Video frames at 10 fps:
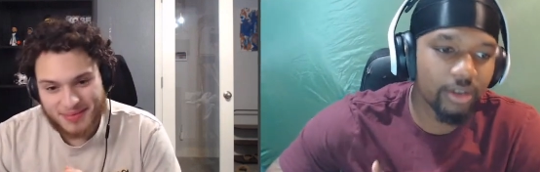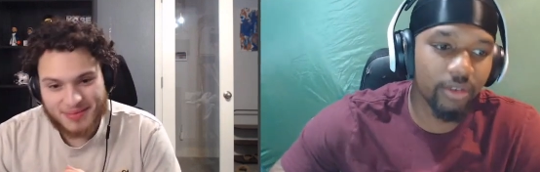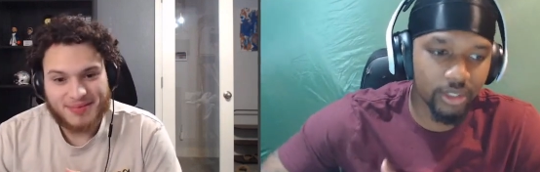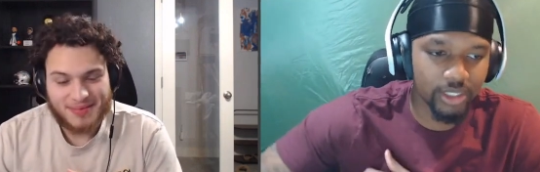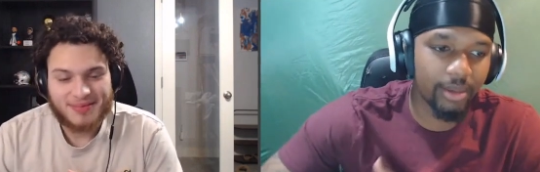
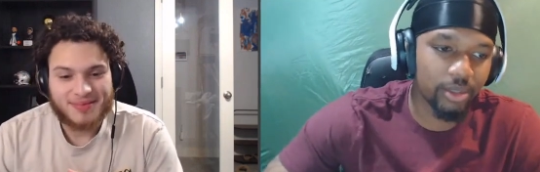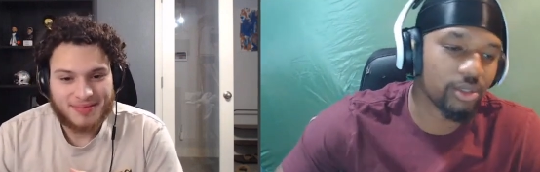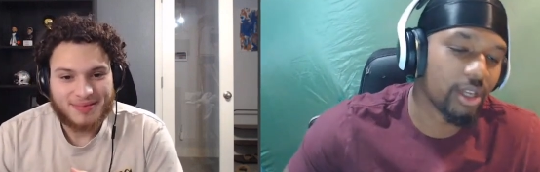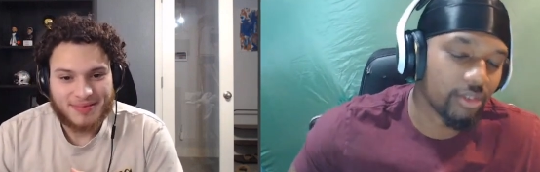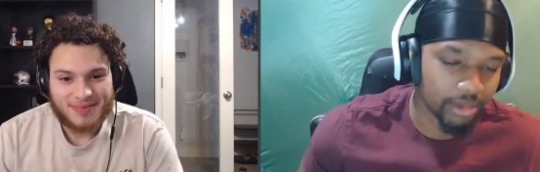Speaker 1: versus how much you
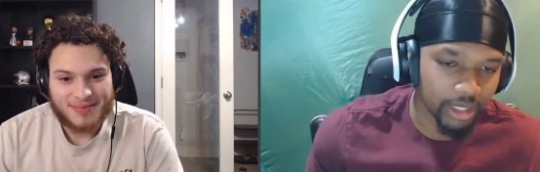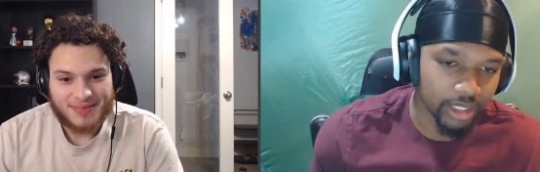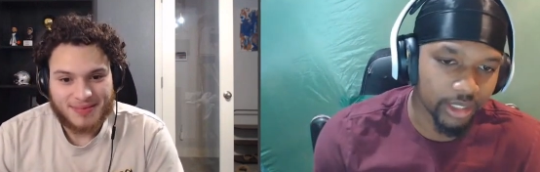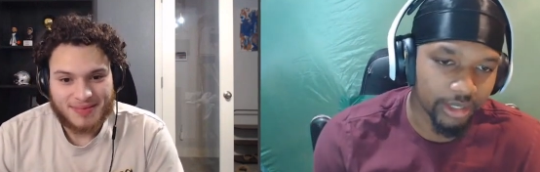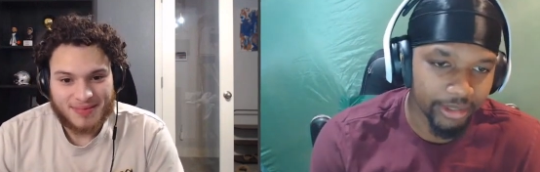gave up to get
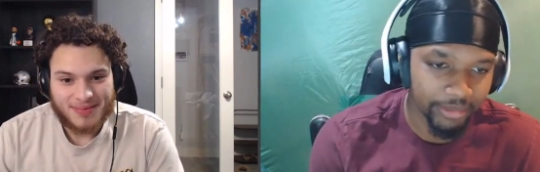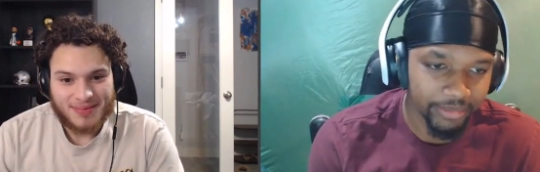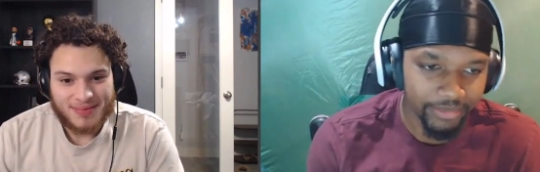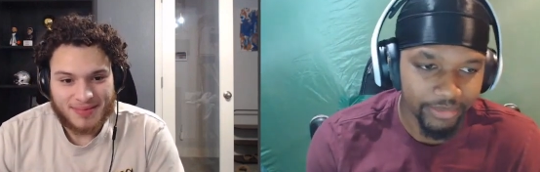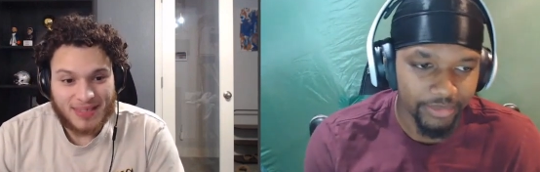Terry.
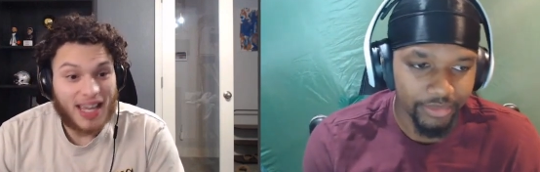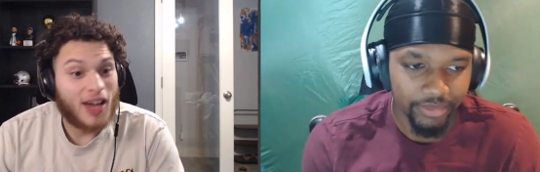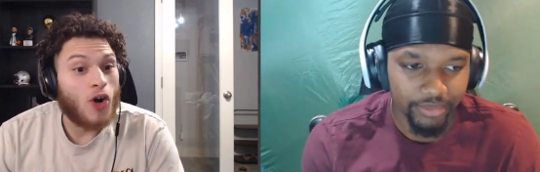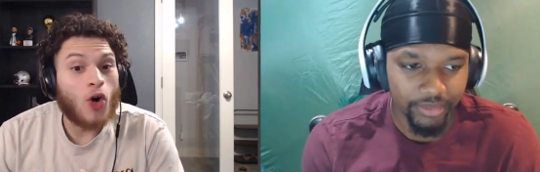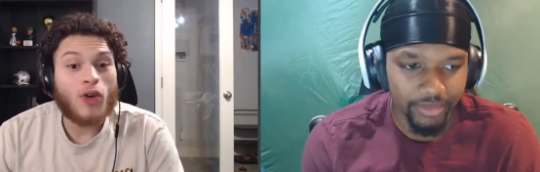
Speaker 2: Yeah,
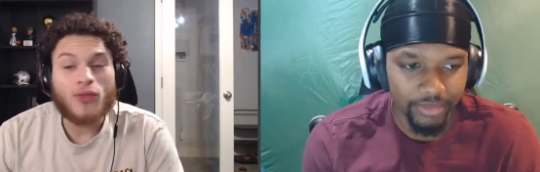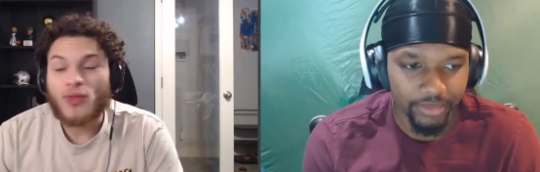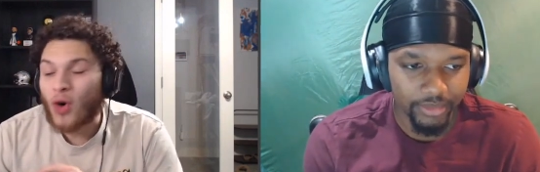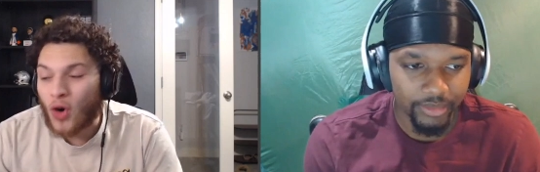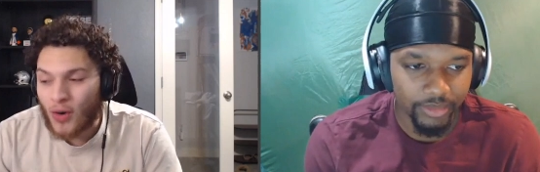off
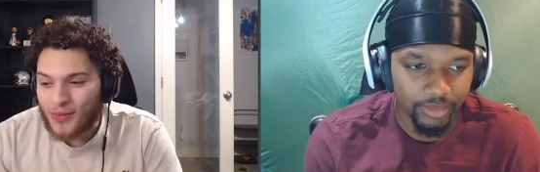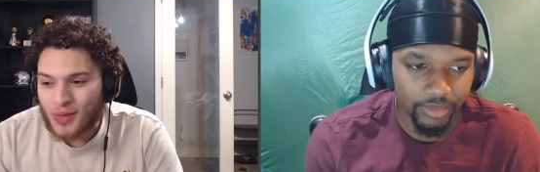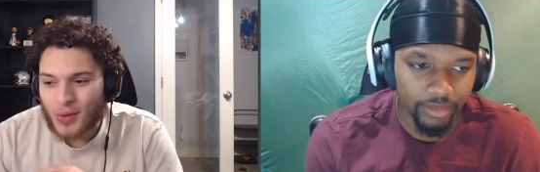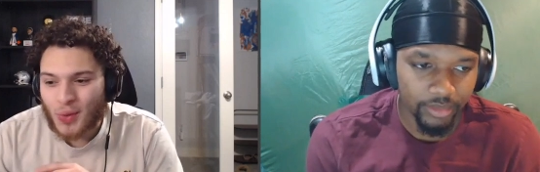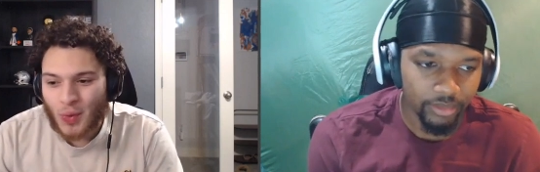off
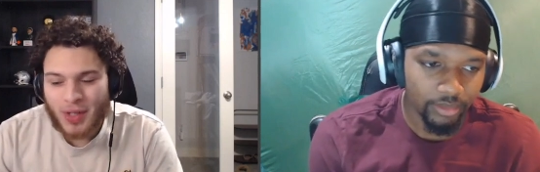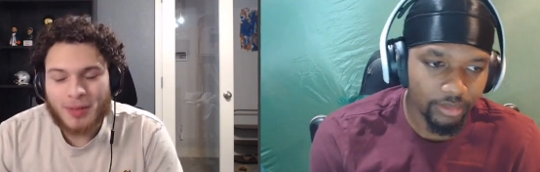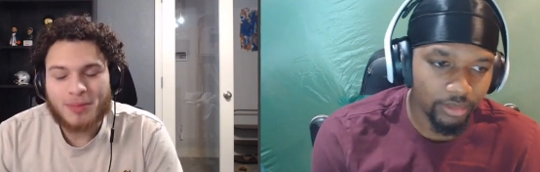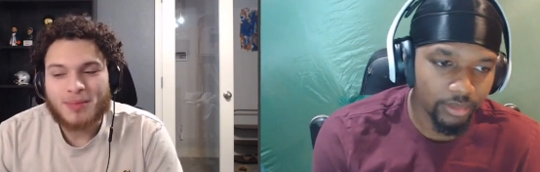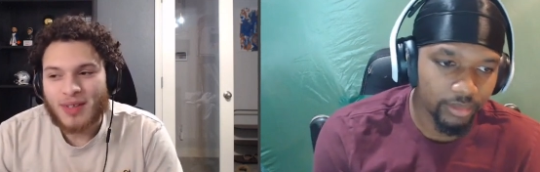the
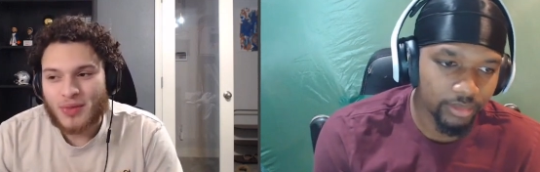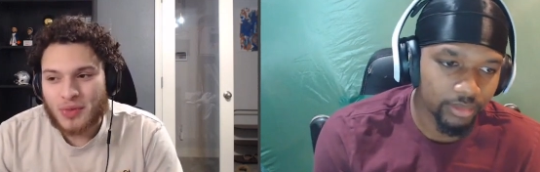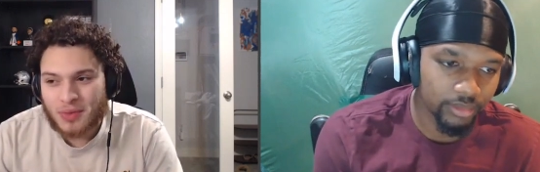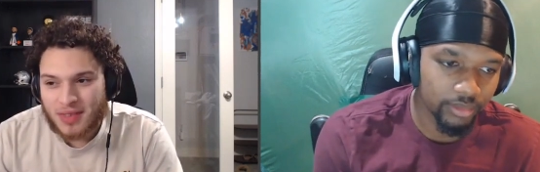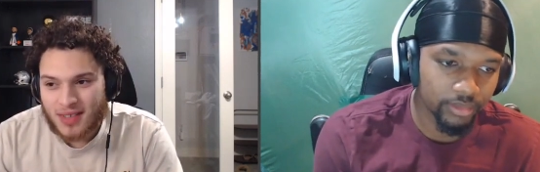rip, if
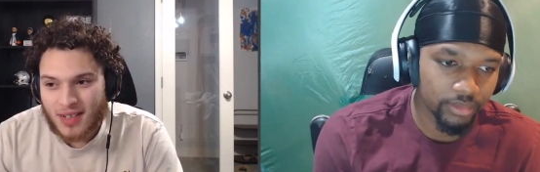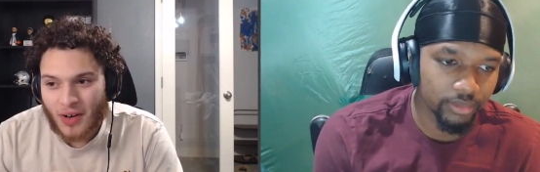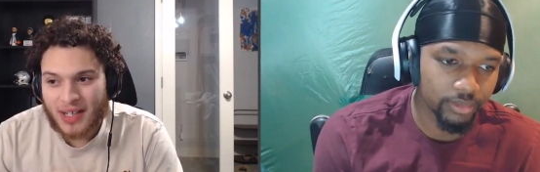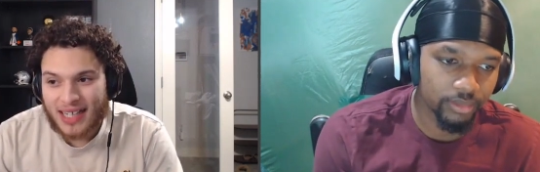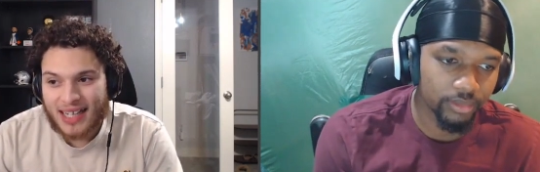you
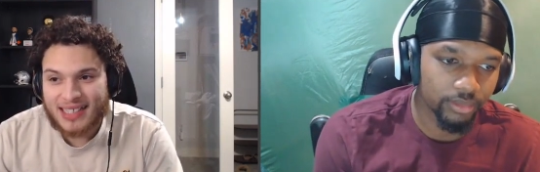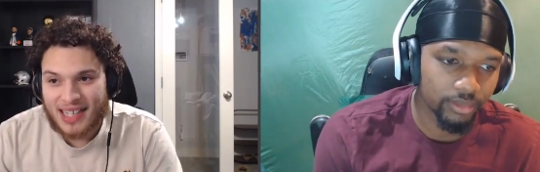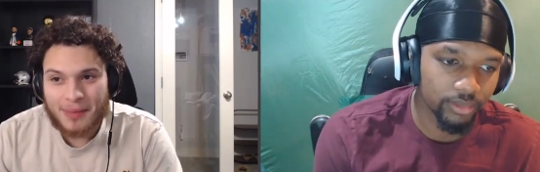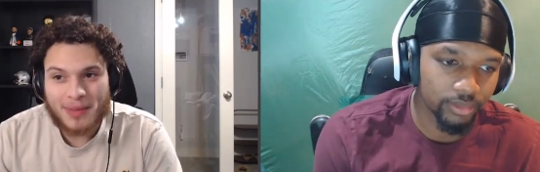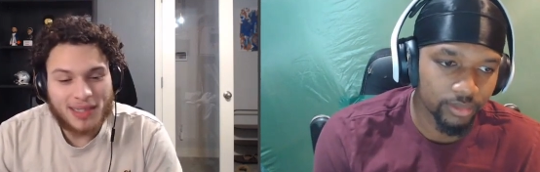are getting
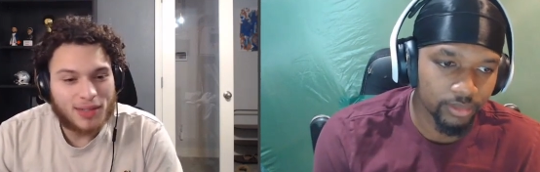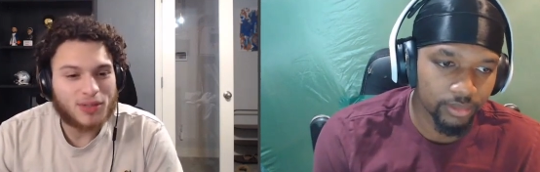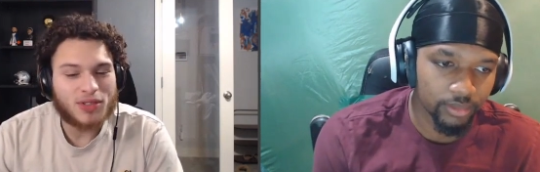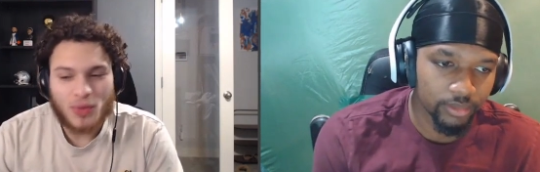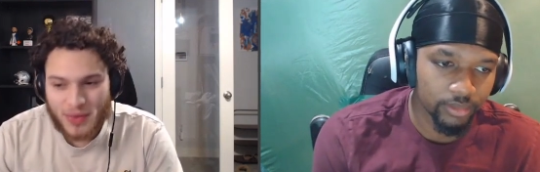Damian
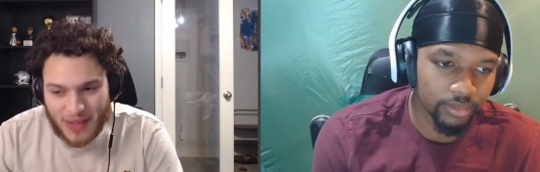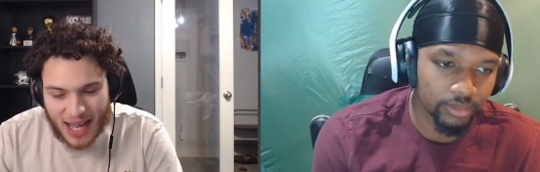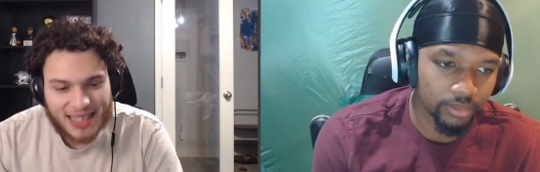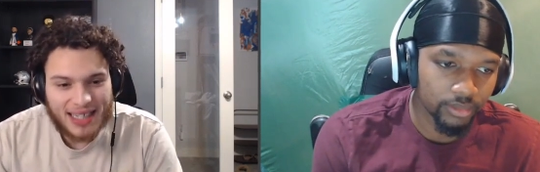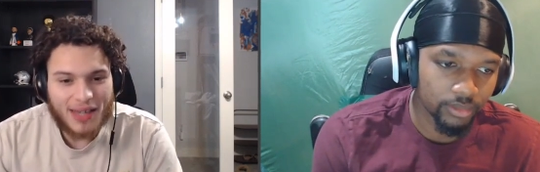Lillard, you would have
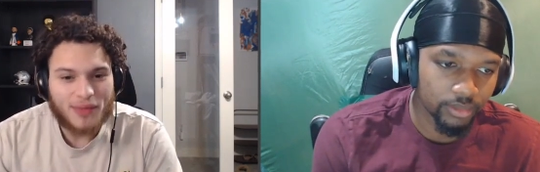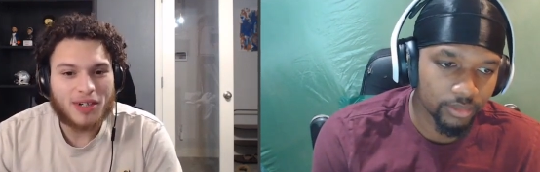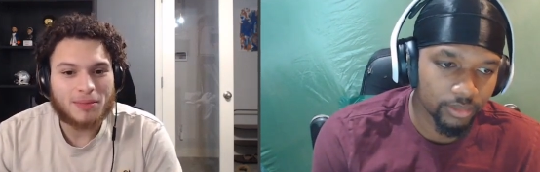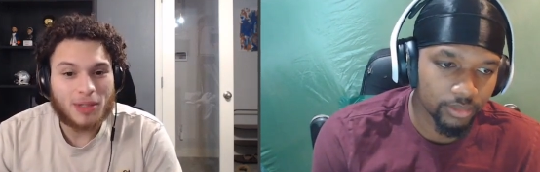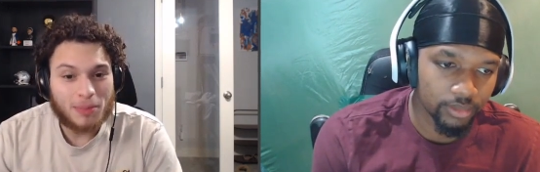had to give
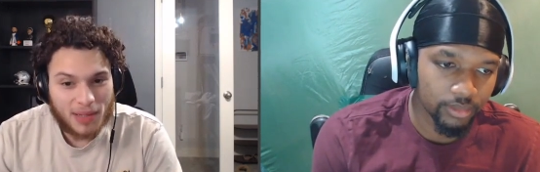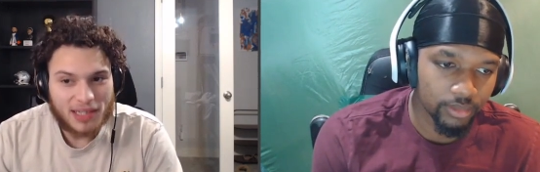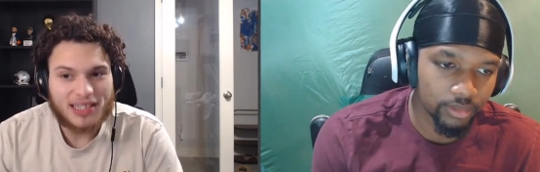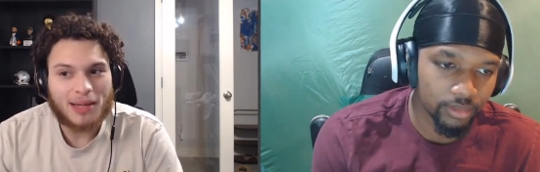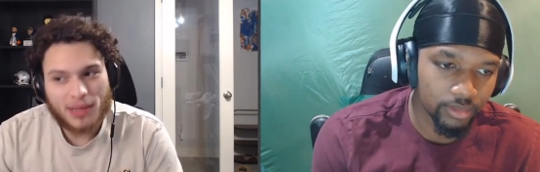up the
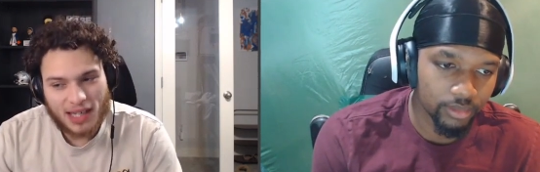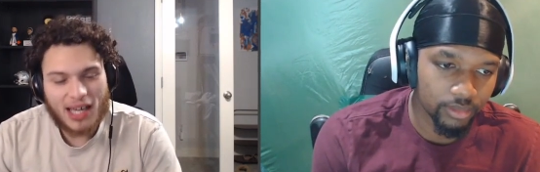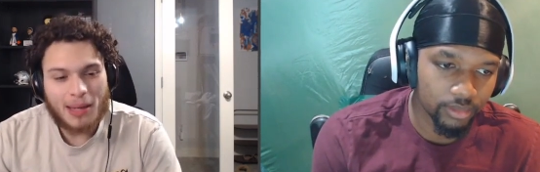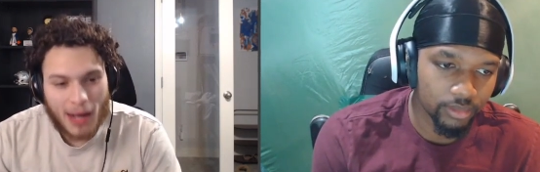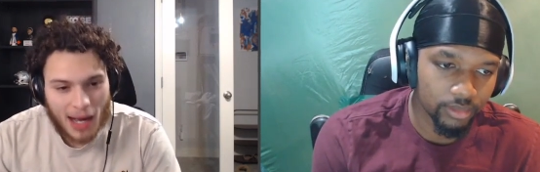pick that became